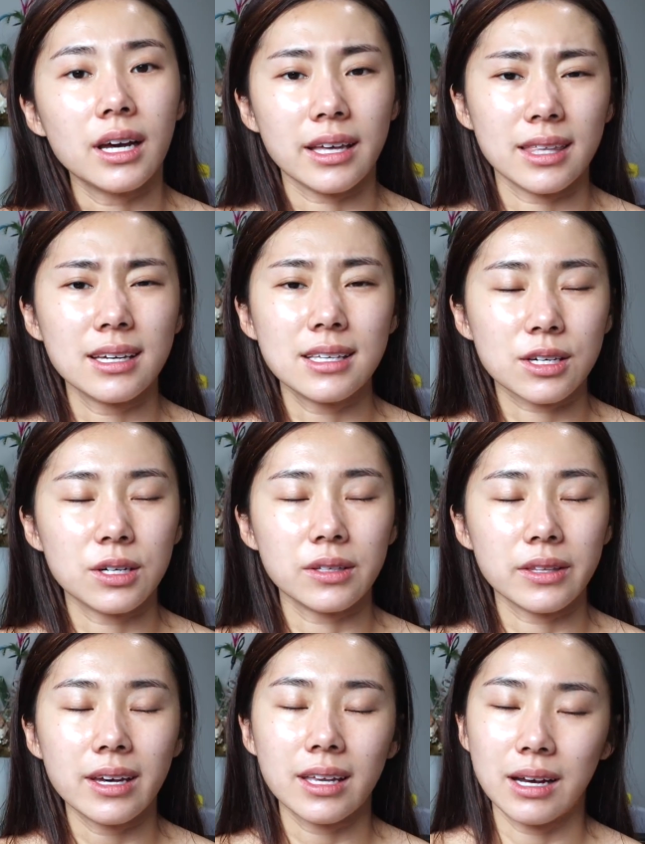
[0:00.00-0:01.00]
I think it's
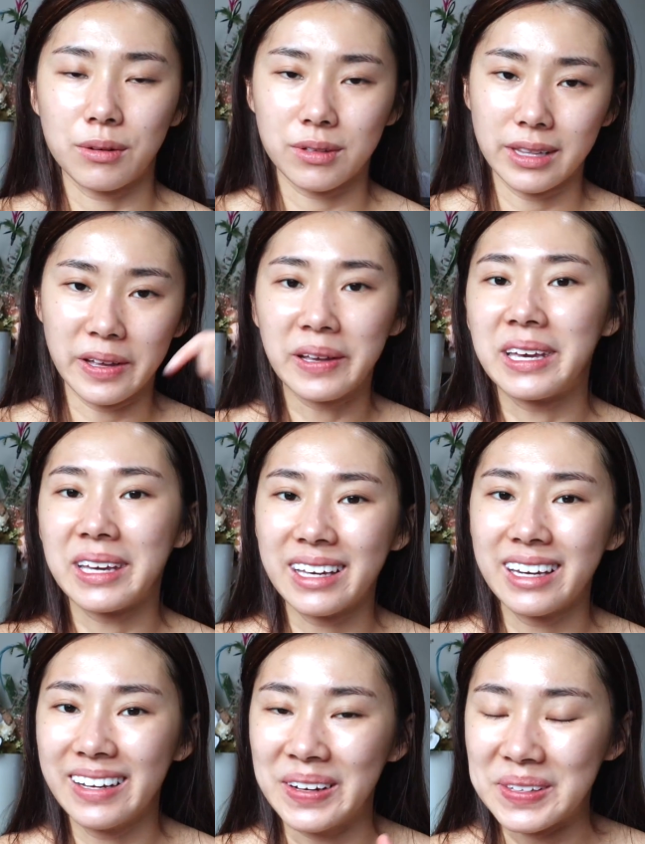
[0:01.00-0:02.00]
called that. I would link
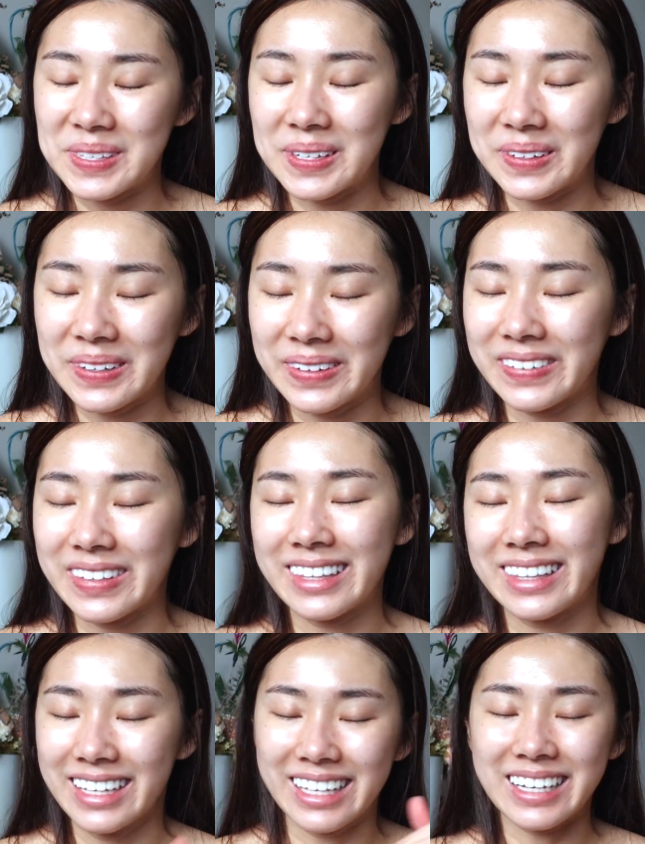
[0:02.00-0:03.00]
it also over
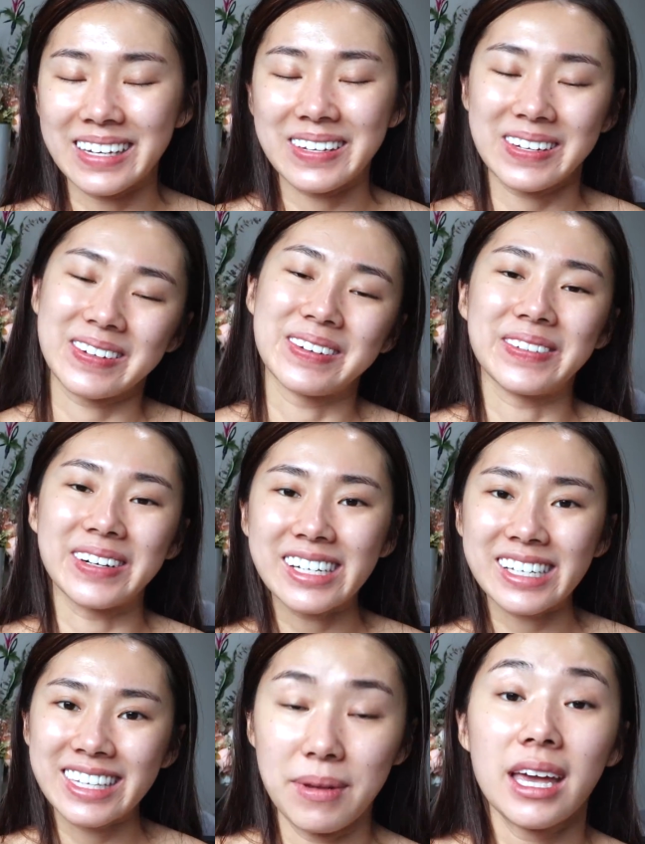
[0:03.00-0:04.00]
in the description
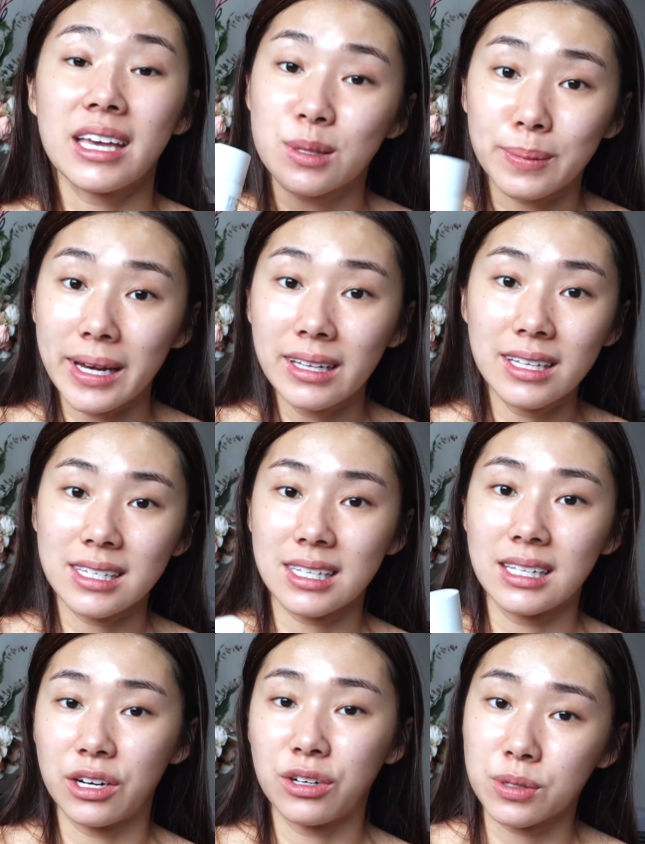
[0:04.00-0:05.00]
box. As well as
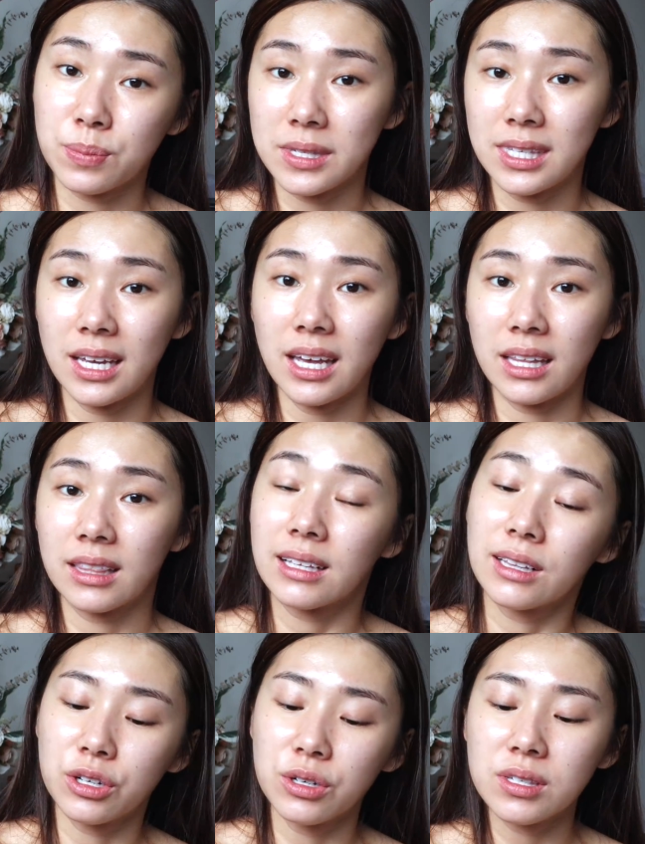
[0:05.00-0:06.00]
the La Roche-Posay and
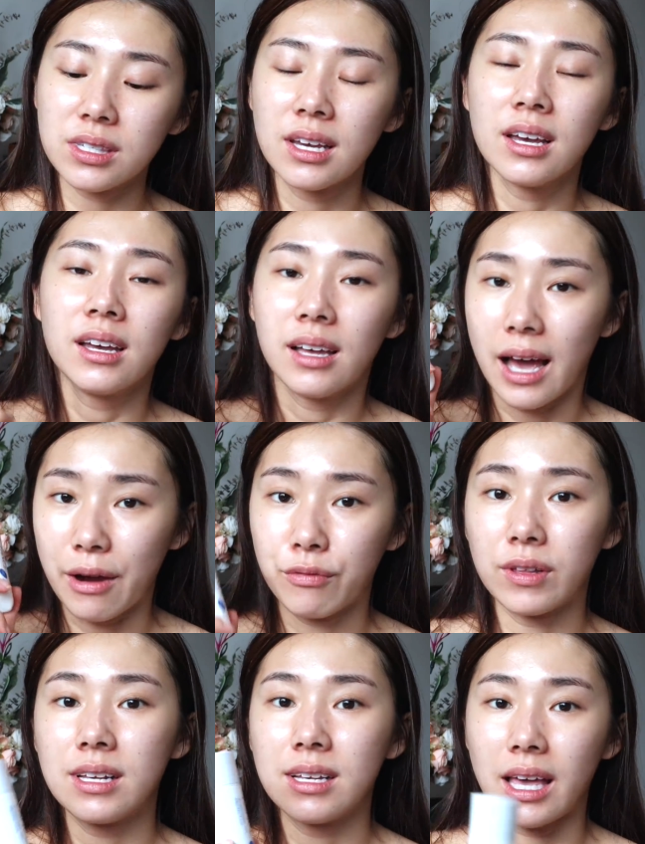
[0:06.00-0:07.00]
Antilios. I
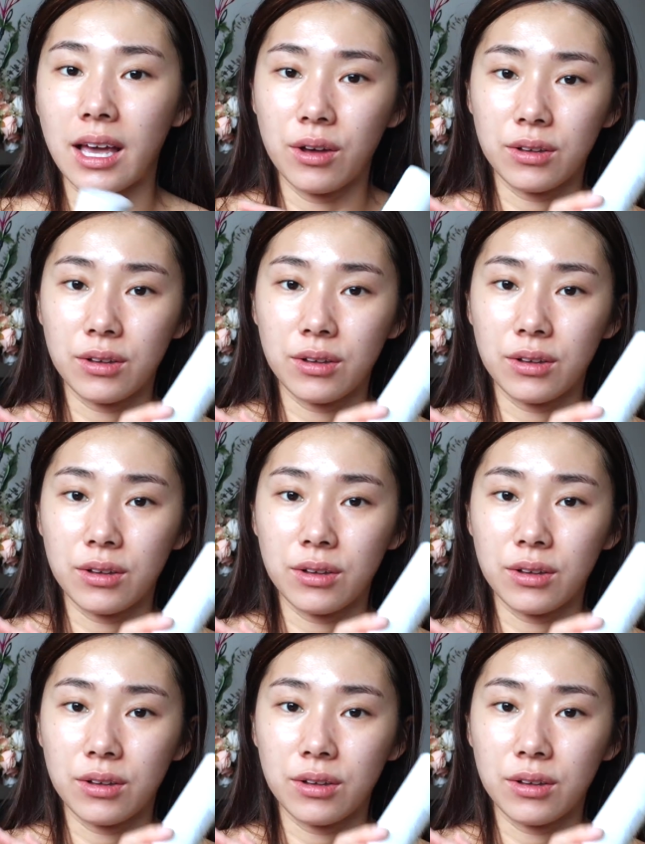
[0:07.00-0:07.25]
really like